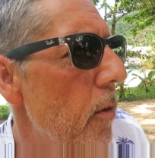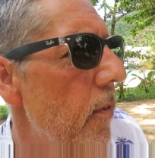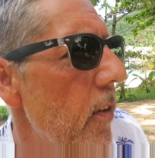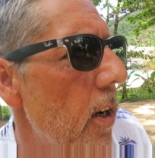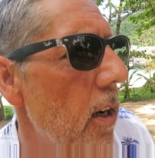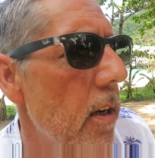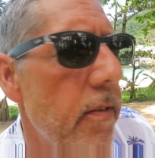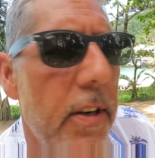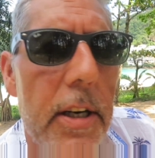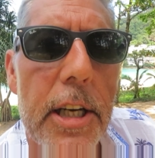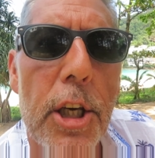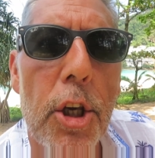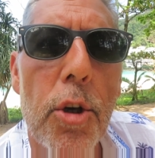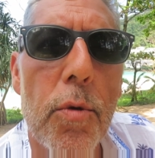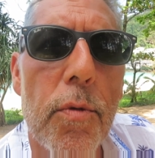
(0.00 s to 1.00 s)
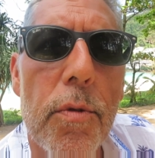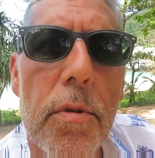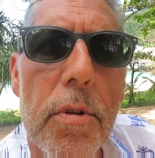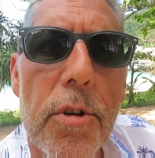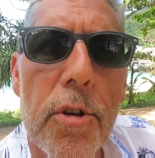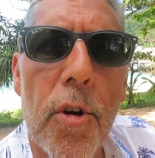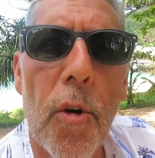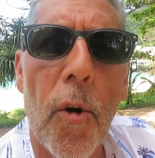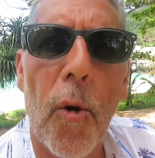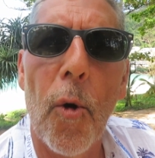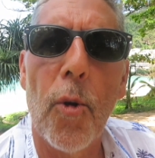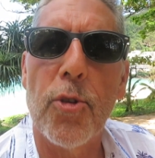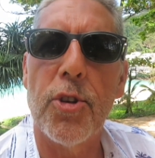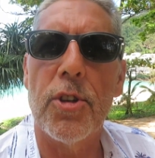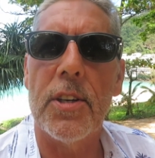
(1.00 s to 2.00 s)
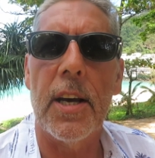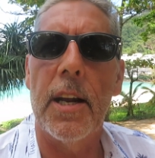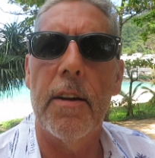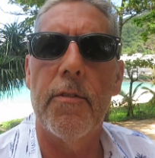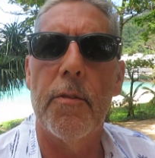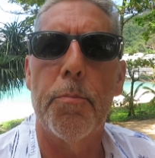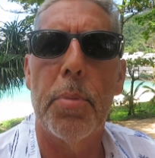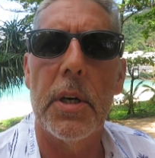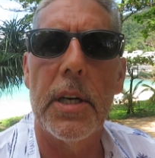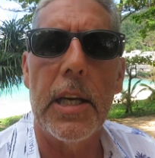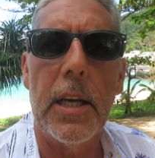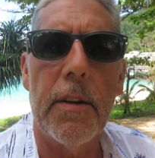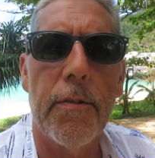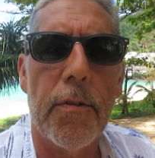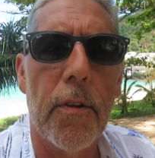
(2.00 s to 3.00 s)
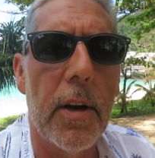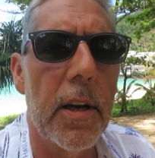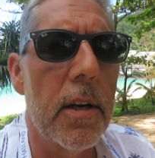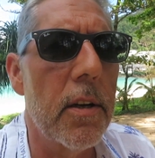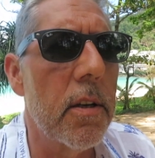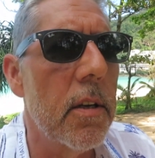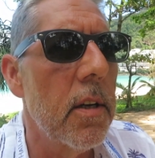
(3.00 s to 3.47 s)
very, very cute girl, just kind of a buddy friend,